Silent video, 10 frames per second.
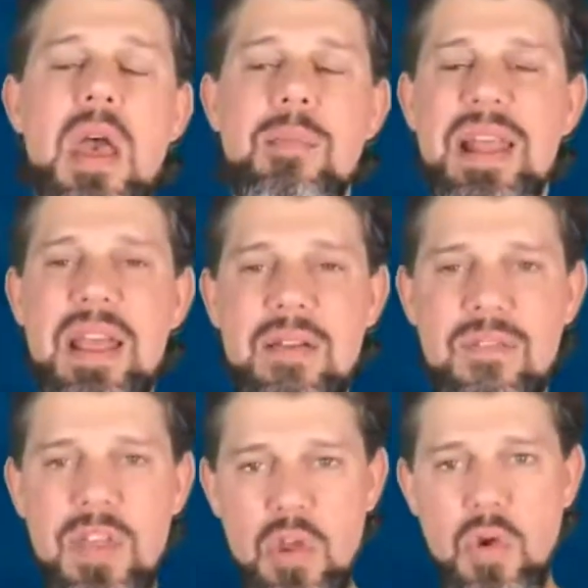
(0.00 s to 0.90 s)
but
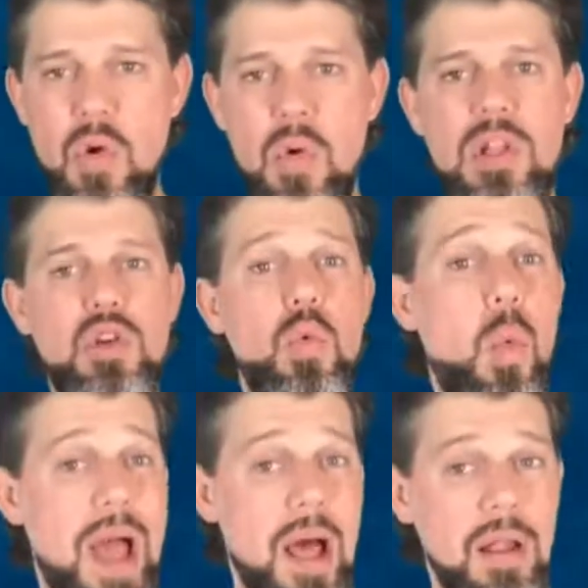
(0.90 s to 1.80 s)
if you do
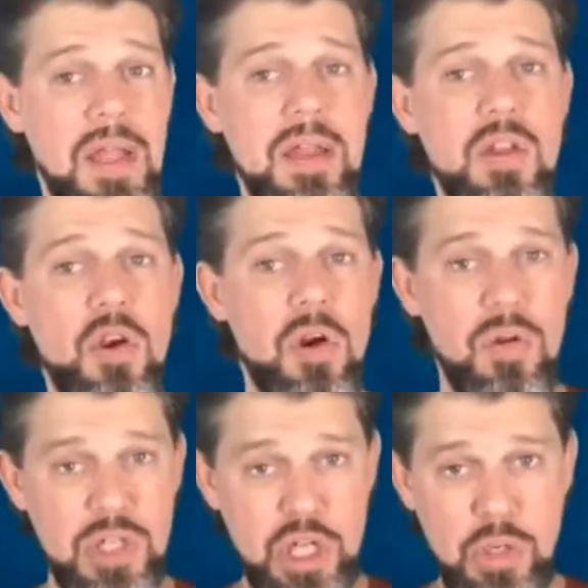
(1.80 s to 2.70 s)
well in
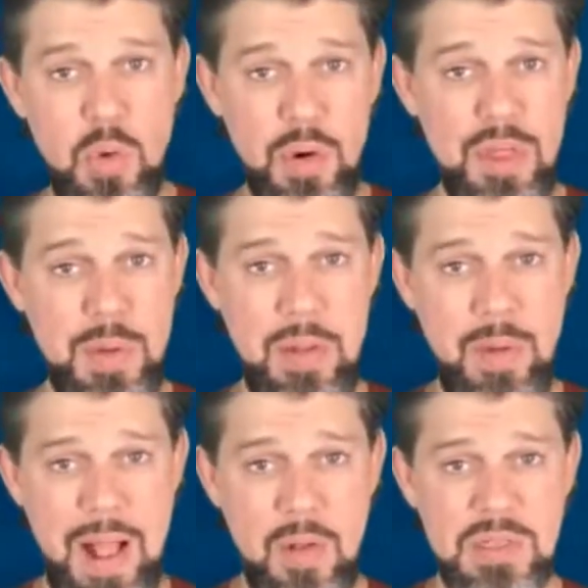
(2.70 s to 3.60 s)
your 2 or 3
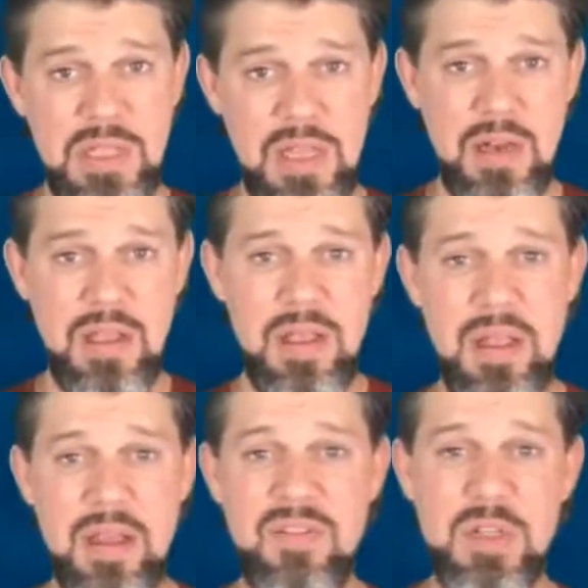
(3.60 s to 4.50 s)
rounds in
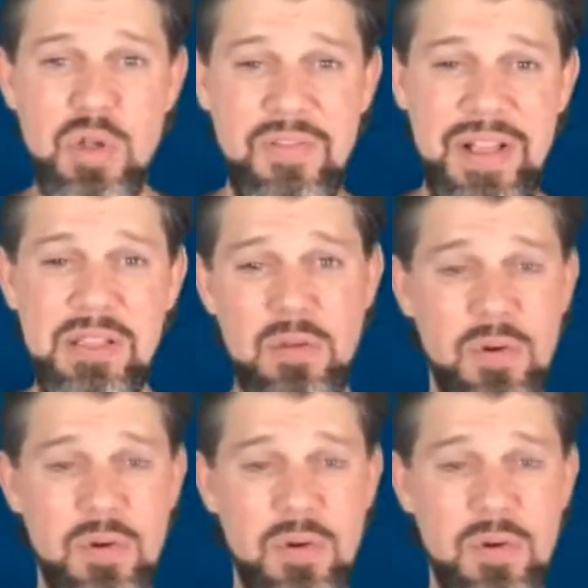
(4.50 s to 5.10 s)
individual events,